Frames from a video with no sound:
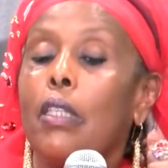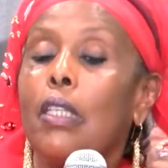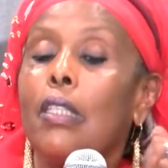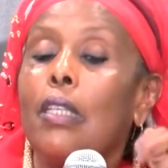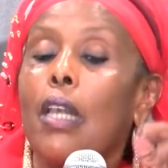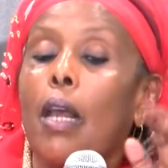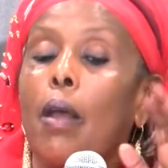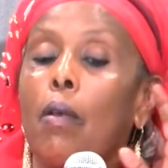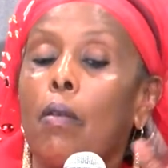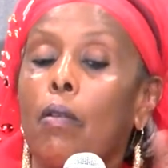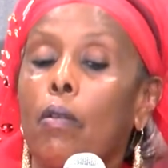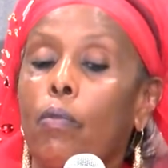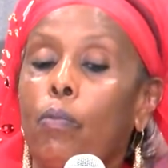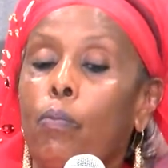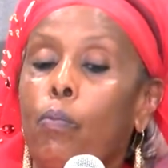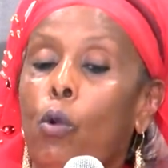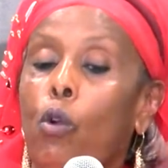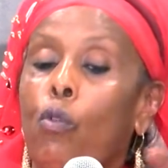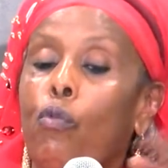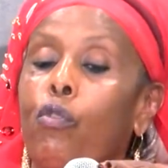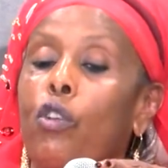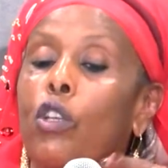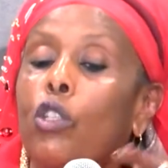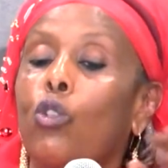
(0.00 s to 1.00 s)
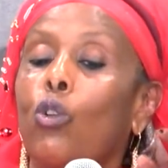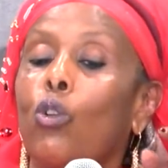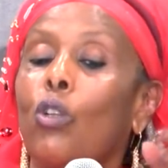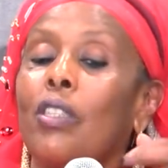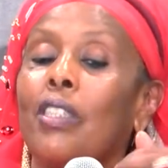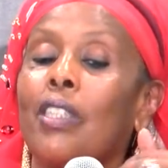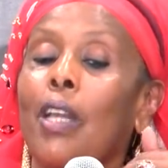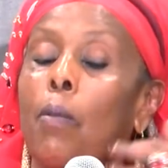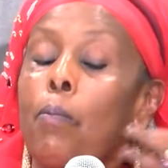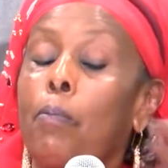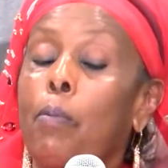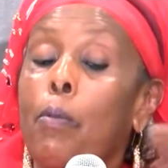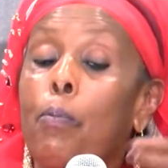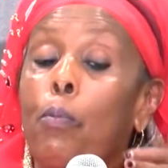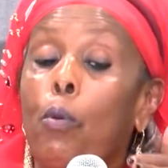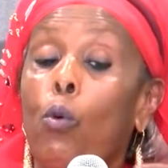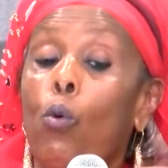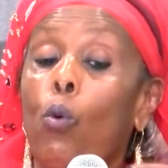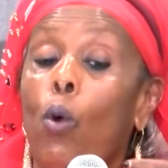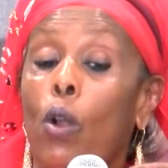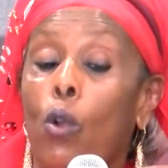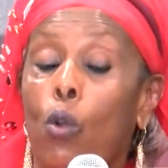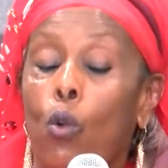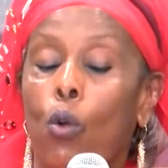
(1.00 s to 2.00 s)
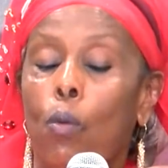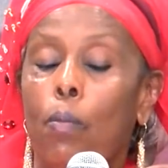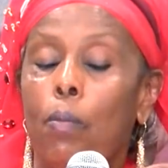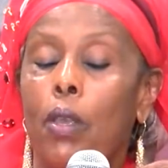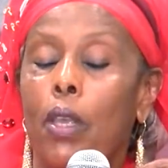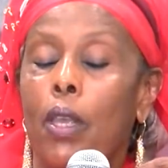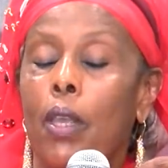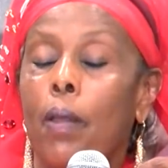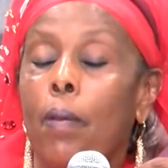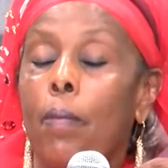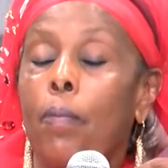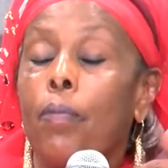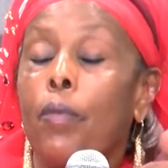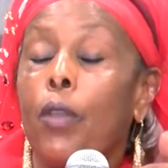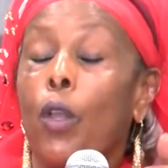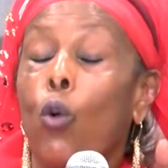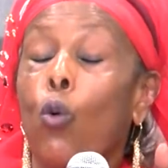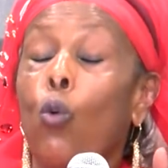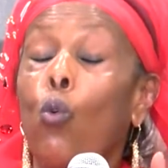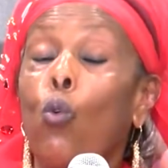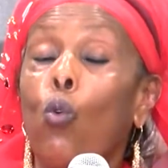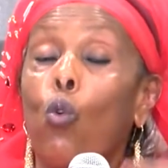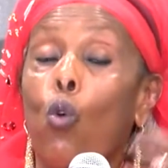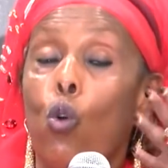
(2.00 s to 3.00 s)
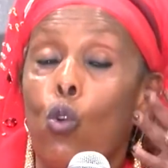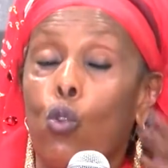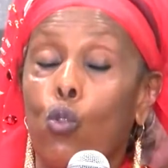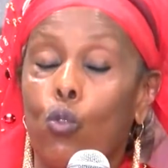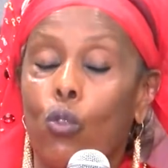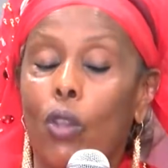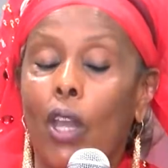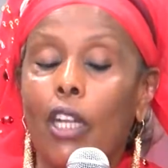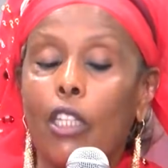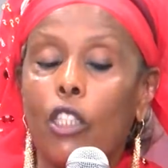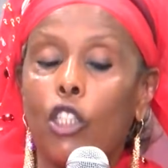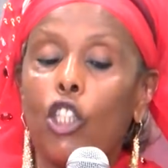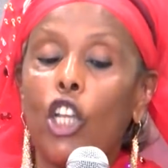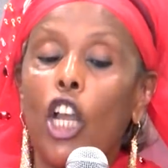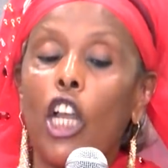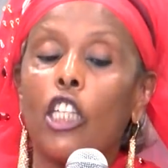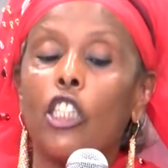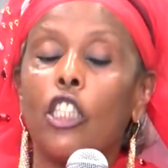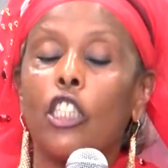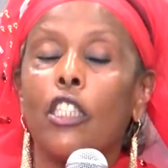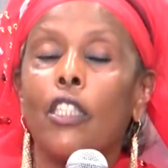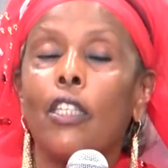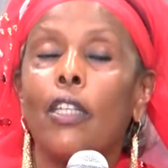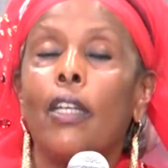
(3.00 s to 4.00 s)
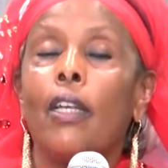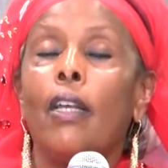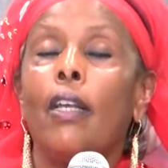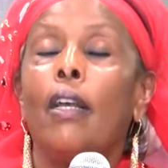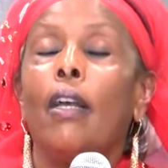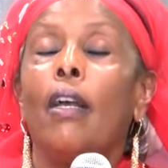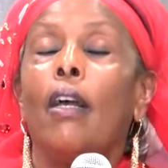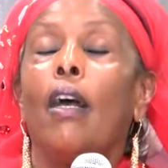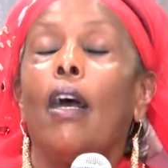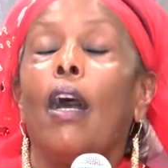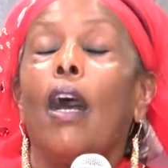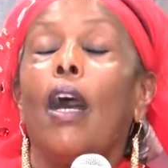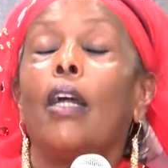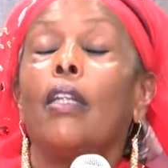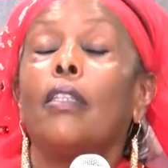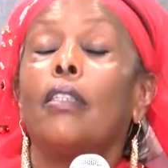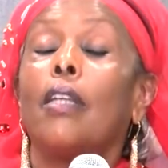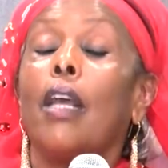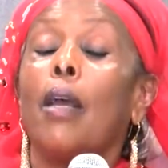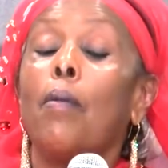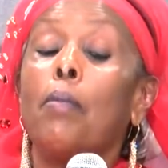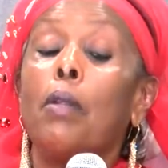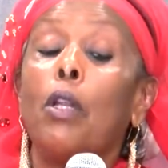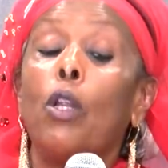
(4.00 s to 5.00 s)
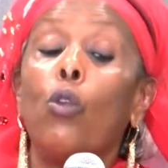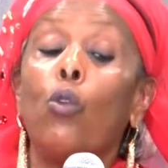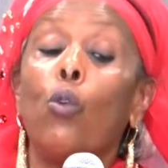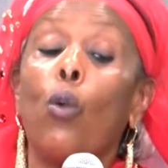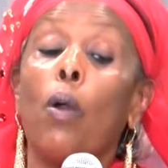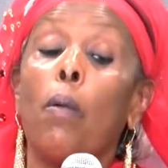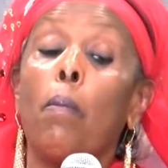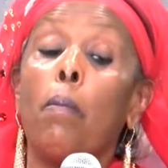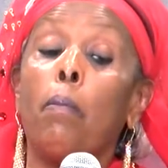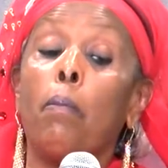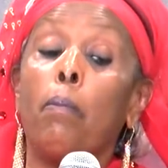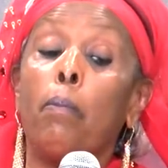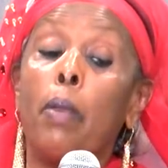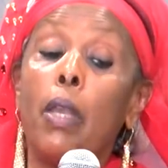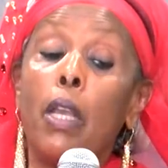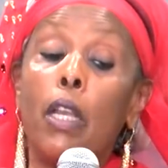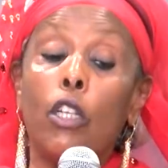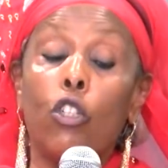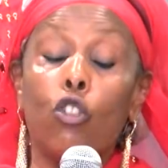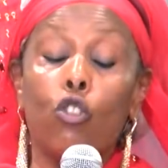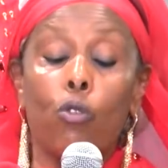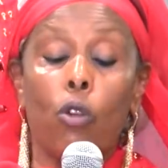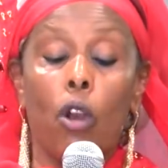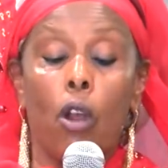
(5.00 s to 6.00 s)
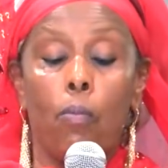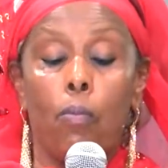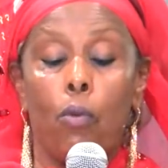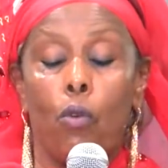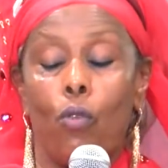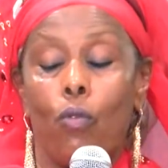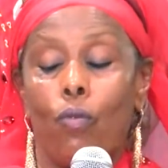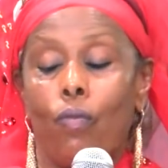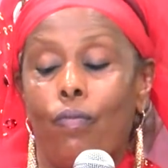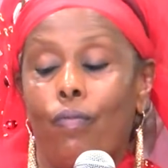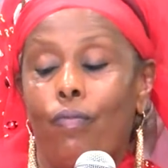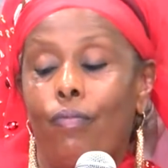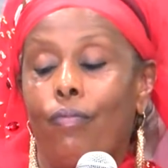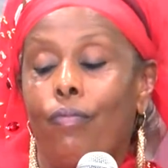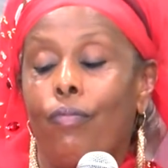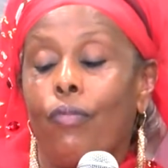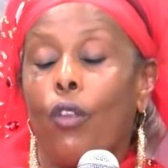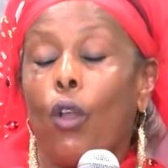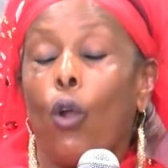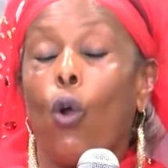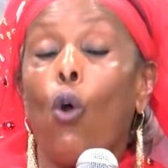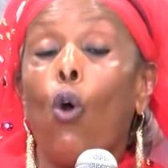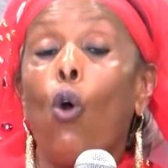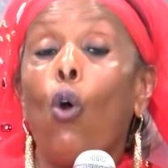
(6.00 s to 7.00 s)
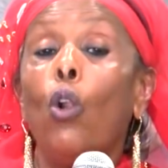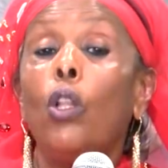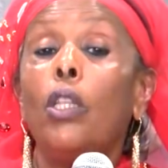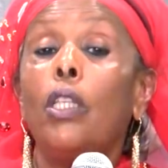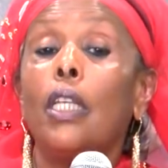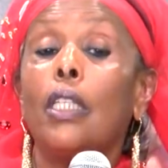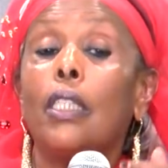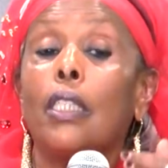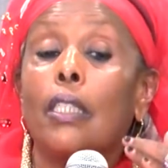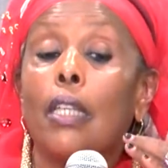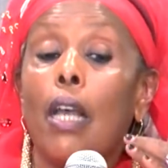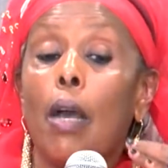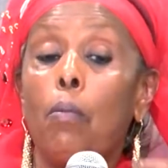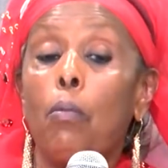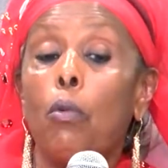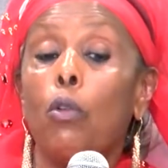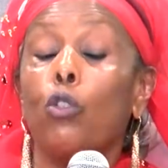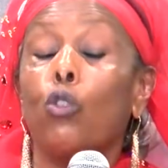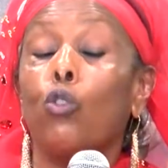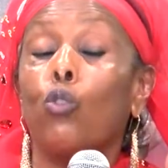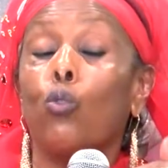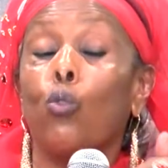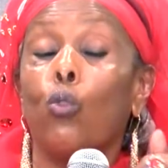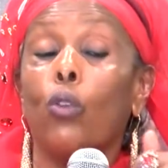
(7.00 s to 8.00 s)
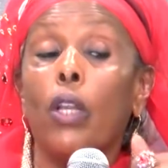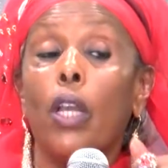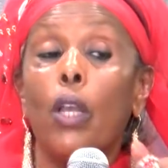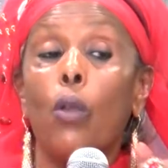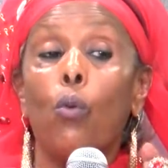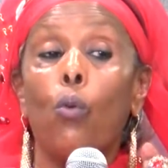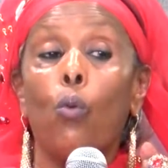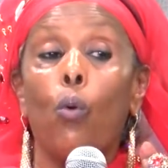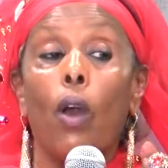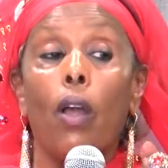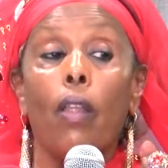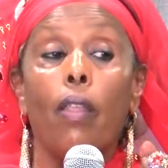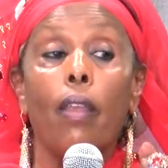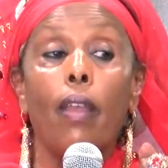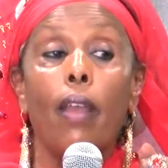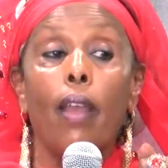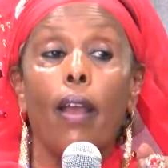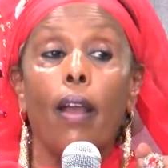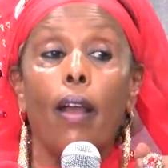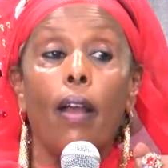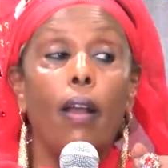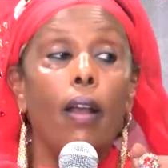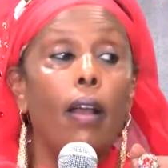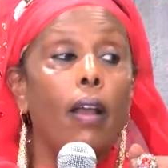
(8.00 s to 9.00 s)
These are professionals and people who know me, who go to that church. I said, Amina, you are in big trouble. All the sermons today were there.